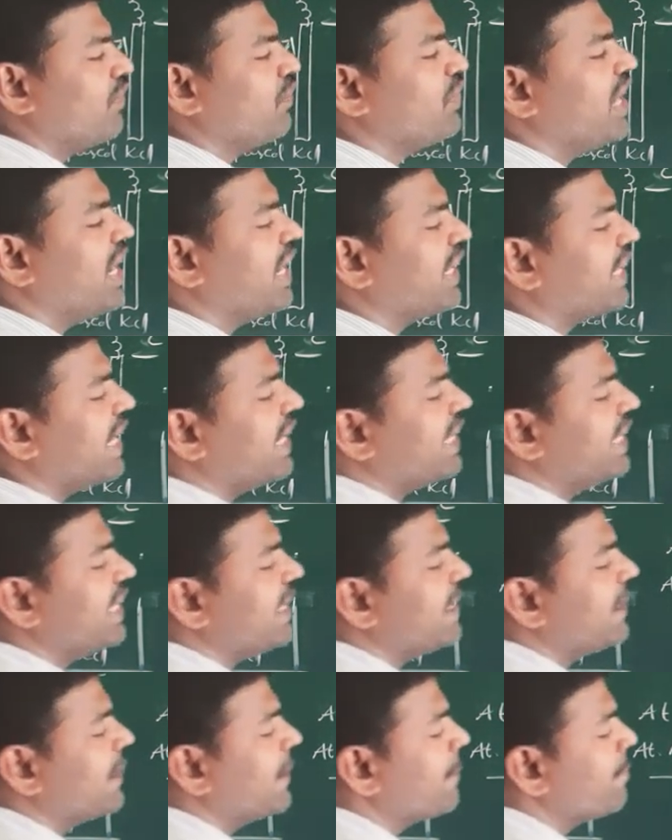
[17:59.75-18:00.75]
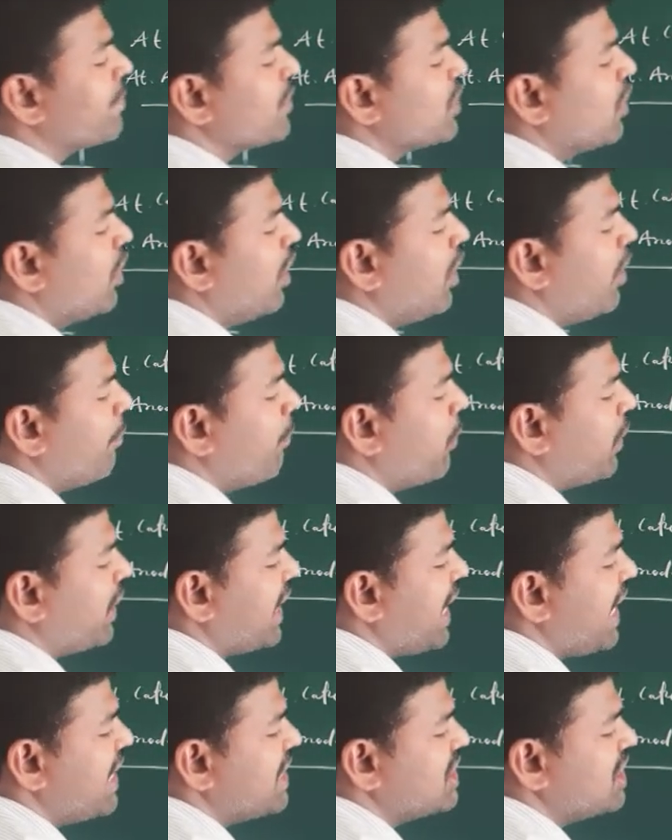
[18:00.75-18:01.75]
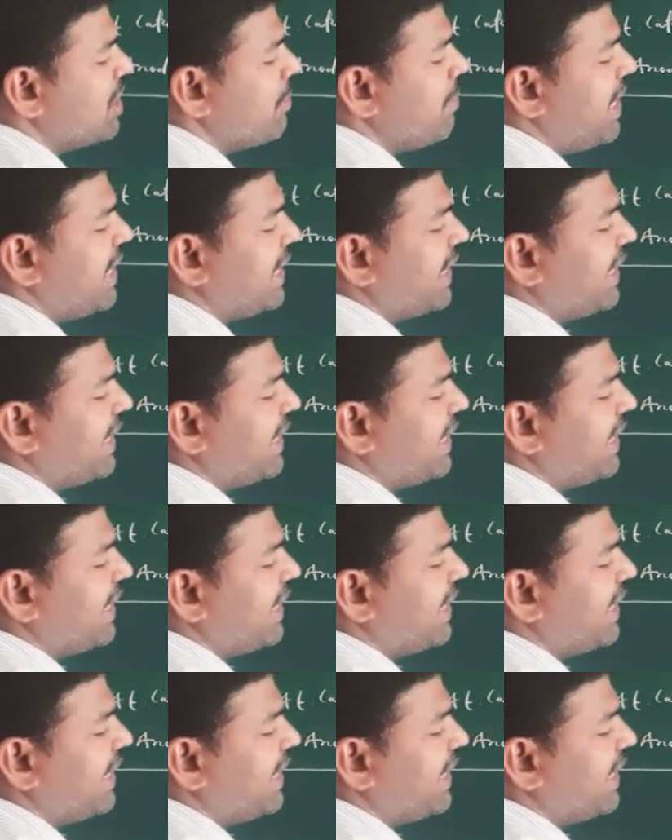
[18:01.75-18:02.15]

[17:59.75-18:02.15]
we are getting potassium at